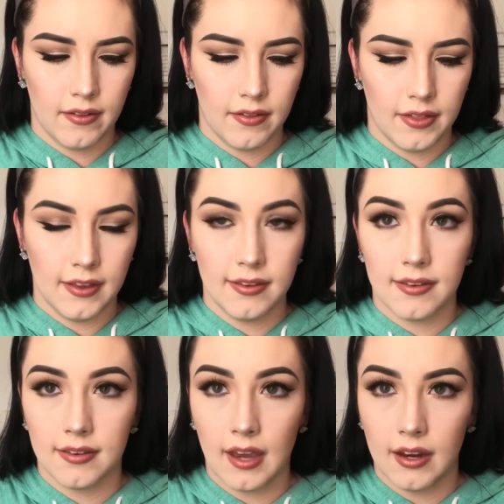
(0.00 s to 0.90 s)

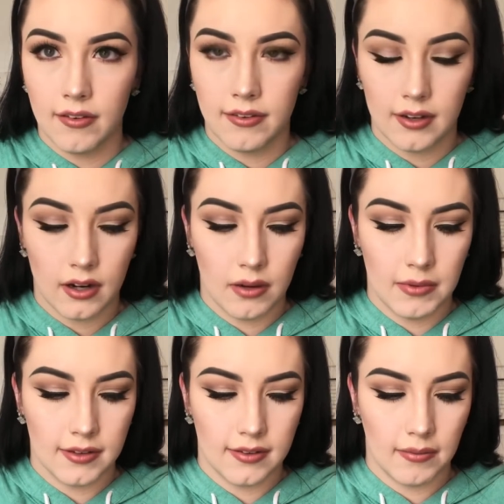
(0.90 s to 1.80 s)
This kind of serum
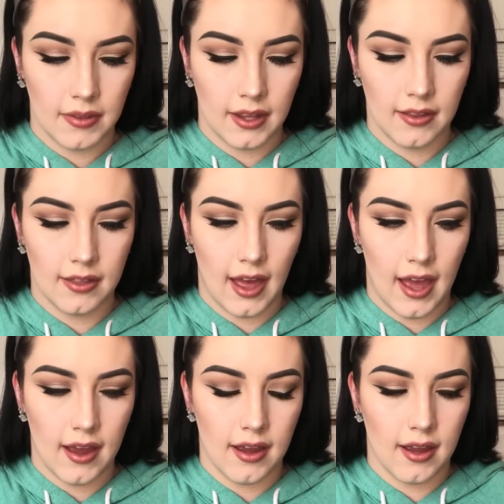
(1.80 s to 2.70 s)
is something
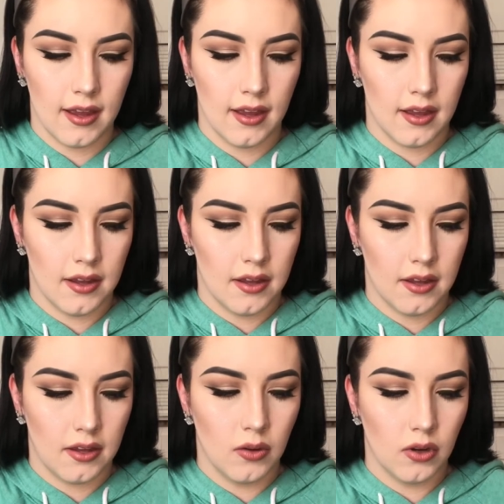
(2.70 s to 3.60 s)
that
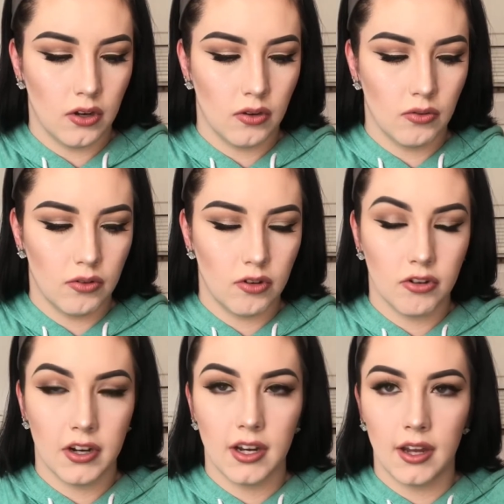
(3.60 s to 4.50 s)
you can use to
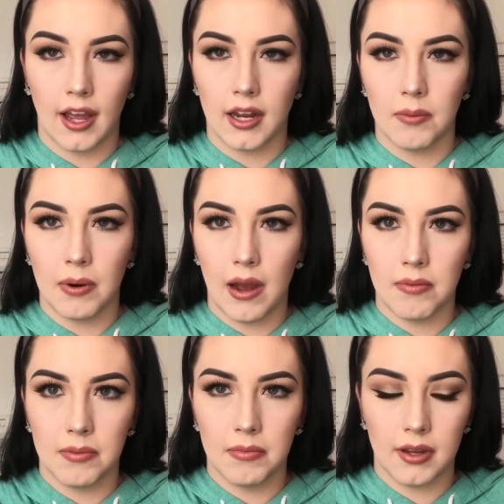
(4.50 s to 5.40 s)
treat any
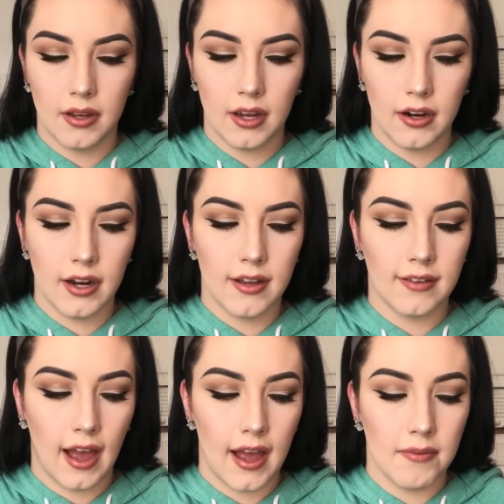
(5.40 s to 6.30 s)
problem areas.
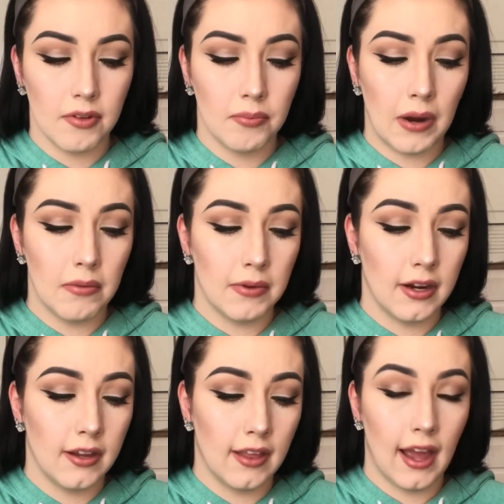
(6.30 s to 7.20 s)
The problem
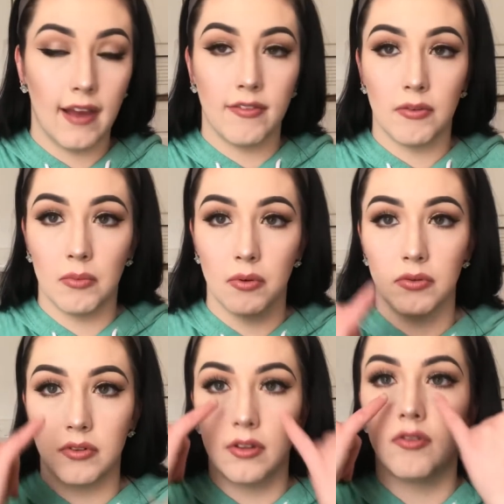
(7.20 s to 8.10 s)
area that I have the
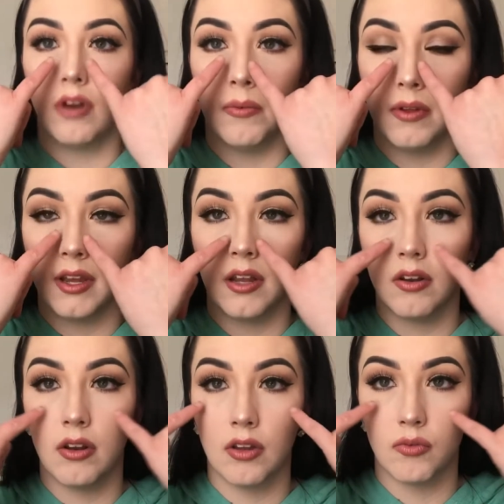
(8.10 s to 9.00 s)
most trouble
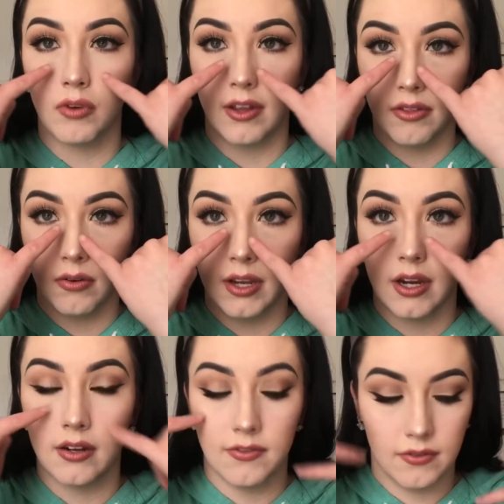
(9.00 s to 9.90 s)
in is right through
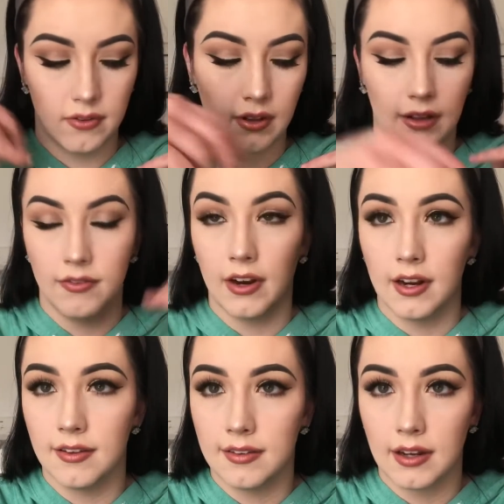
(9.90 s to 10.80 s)
here. That's for
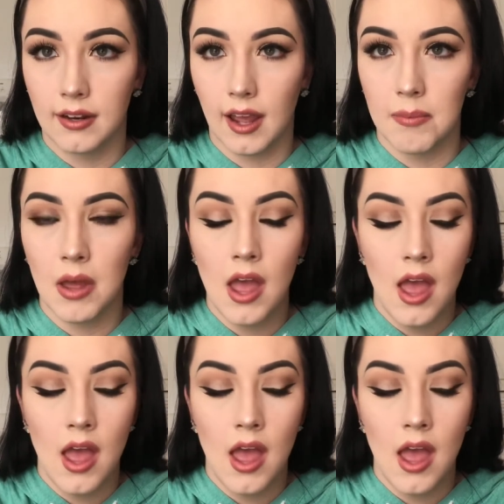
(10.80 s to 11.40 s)
any skin type.